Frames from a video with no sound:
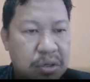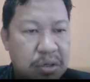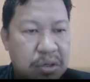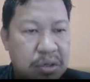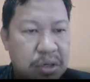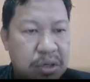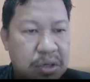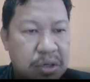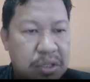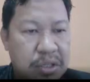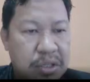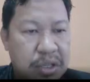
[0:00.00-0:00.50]

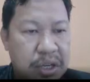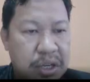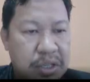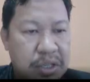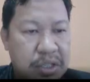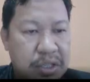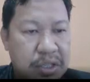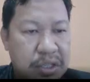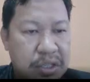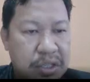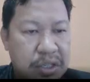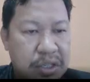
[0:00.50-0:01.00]
the
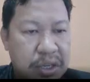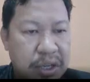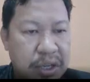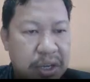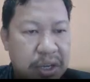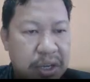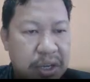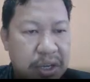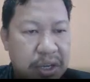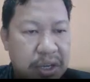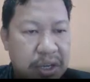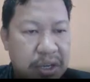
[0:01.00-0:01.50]
discussion,
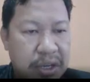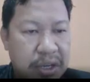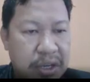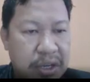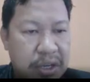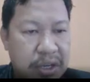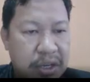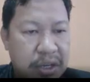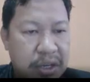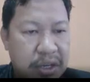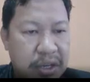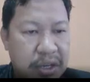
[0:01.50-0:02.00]

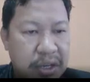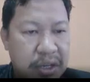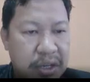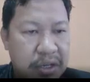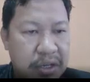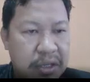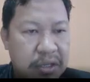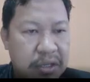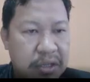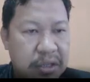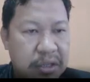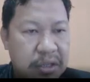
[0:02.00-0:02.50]

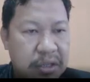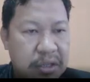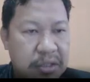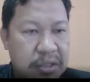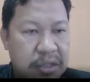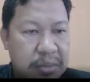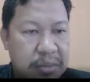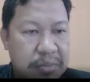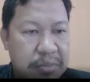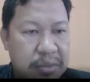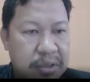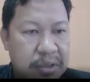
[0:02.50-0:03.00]
the
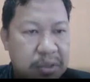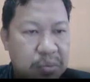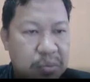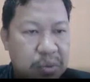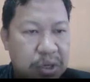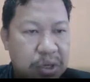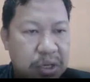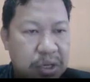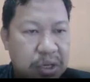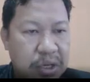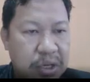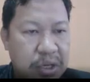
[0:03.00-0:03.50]
chapter
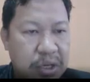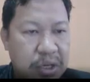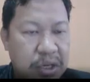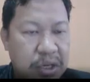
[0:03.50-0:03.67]
will